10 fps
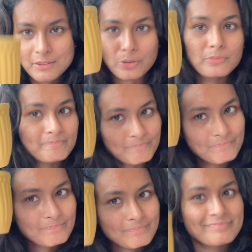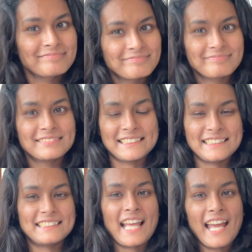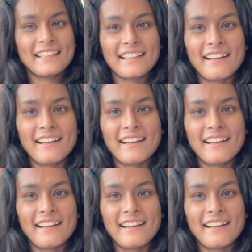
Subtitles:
So this is that.